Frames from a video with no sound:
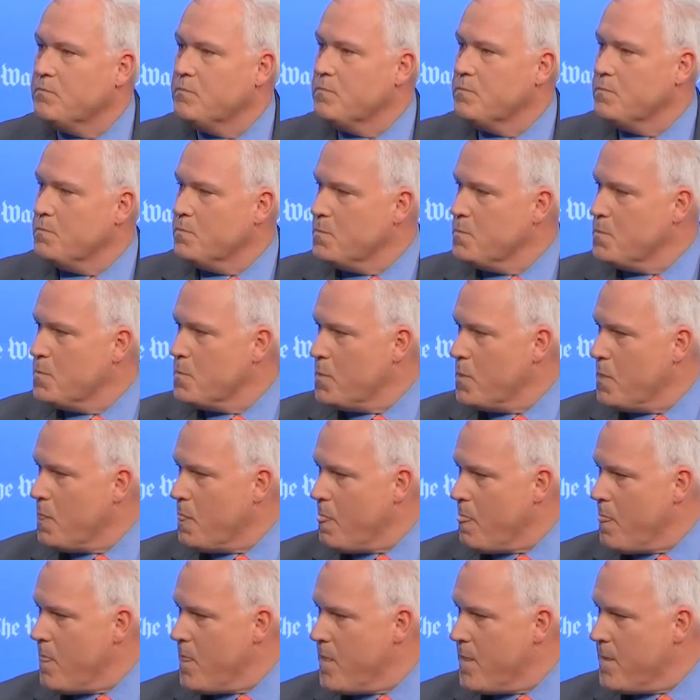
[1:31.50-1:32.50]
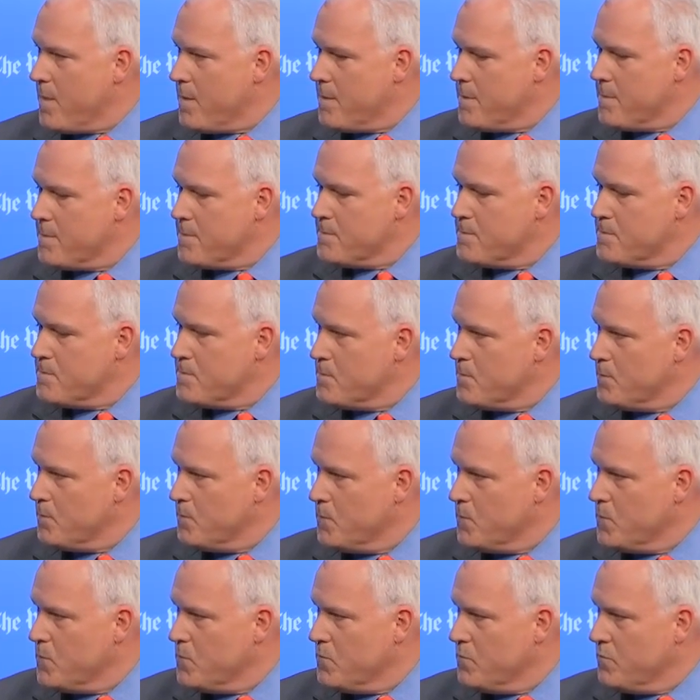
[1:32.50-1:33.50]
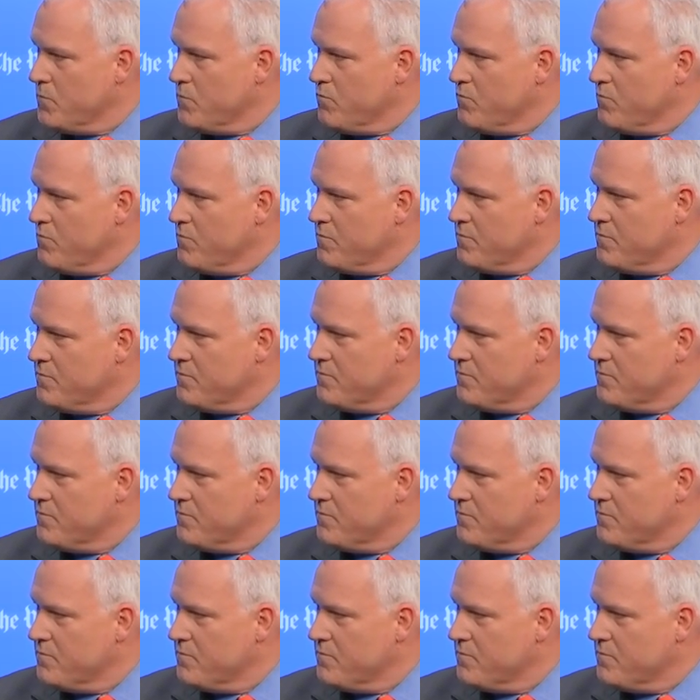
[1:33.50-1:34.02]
No words are spoken by the person on screen.